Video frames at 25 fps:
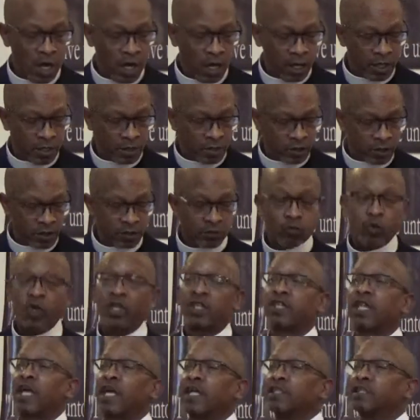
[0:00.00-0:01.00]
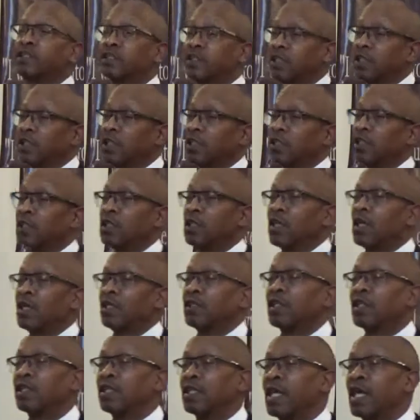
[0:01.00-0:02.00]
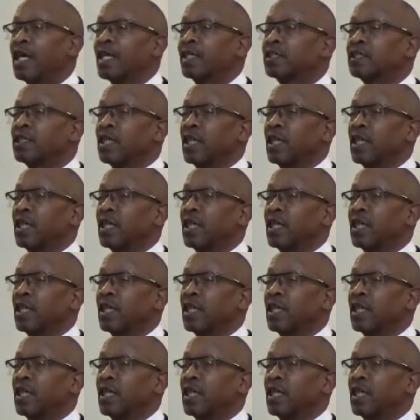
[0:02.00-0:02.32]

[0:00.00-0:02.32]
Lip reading: is with that seed, the next